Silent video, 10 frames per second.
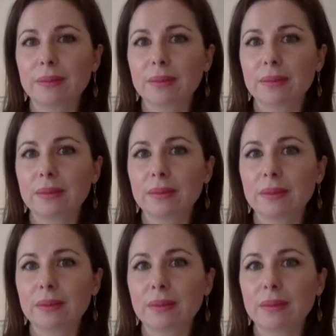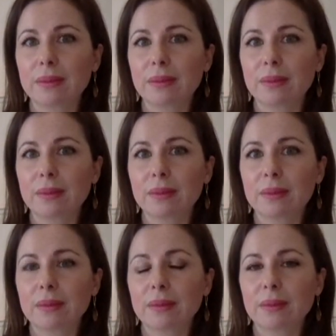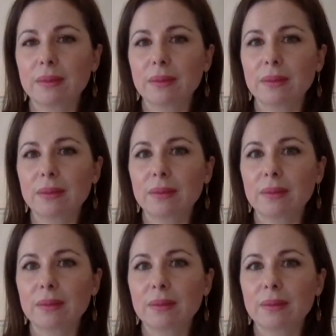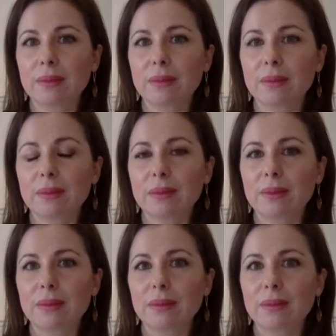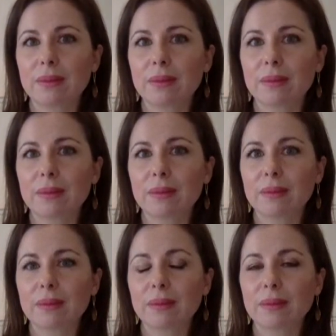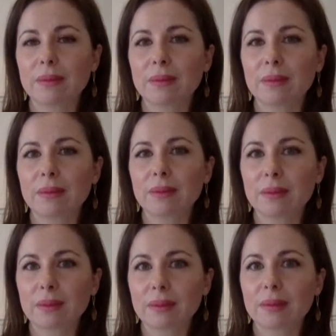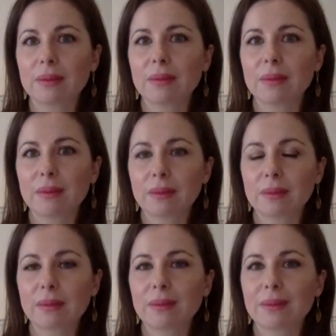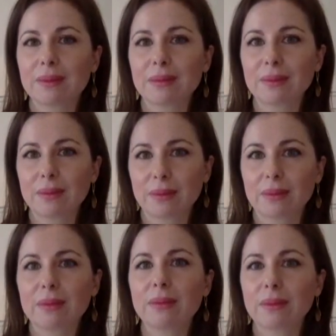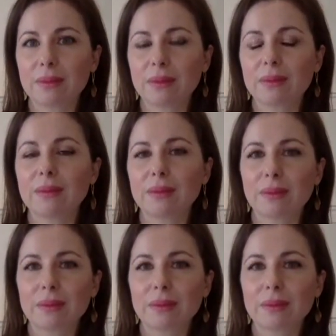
The person shown says nothing.